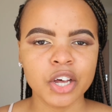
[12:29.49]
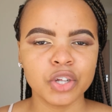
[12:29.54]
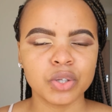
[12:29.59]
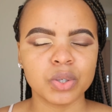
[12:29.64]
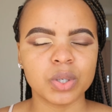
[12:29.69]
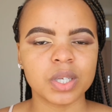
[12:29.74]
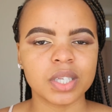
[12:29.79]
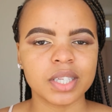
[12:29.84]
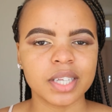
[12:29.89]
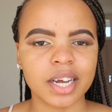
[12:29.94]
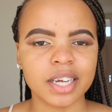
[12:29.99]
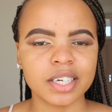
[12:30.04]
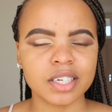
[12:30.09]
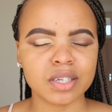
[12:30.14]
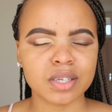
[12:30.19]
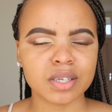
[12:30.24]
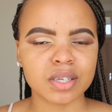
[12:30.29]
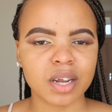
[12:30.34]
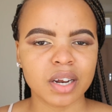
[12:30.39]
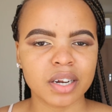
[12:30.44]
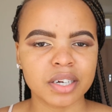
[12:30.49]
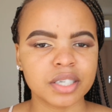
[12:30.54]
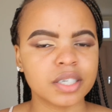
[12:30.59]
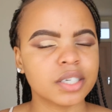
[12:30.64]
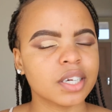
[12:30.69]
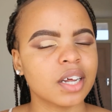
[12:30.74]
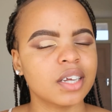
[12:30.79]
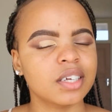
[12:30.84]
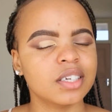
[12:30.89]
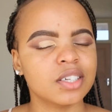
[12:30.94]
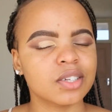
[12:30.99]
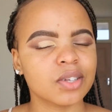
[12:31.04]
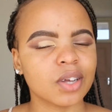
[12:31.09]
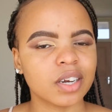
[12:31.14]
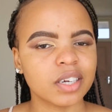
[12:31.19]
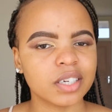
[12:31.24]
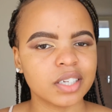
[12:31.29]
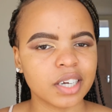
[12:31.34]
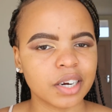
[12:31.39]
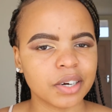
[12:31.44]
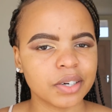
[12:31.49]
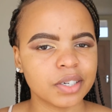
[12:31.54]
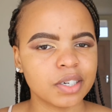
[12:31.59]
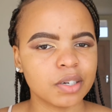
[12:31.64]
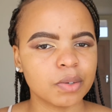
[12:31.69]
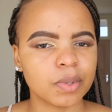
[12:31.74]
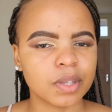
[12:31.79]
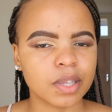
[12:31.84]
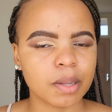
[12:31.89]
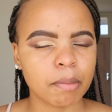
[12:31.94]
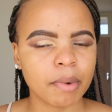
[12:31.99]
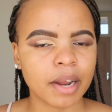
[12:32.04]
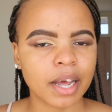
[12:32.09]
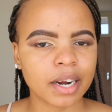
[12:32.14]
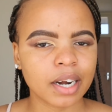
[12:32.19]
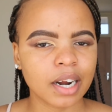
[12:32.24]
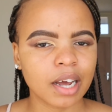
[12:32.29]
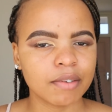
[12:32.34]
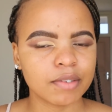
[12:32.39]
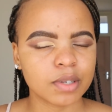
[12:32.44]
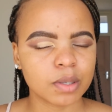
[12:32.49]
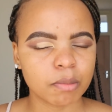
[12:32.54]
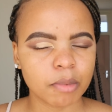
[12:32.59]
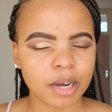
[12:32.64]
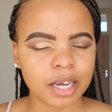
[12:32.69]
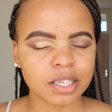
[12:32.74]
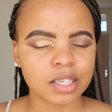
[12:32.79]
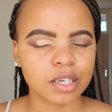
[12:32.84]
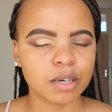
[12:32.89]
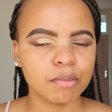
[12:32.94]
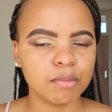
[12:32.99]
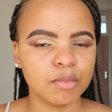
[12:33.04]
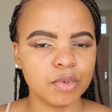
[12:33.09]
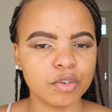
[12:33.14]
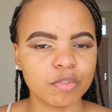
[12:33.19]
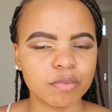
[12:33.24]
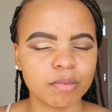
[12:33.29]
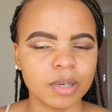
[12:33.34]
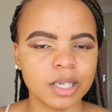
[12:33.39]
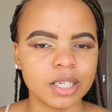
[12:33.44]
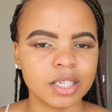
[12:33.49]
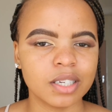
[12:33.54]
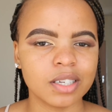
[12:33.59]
to stand in solidarity with the Black Lives Matter movement,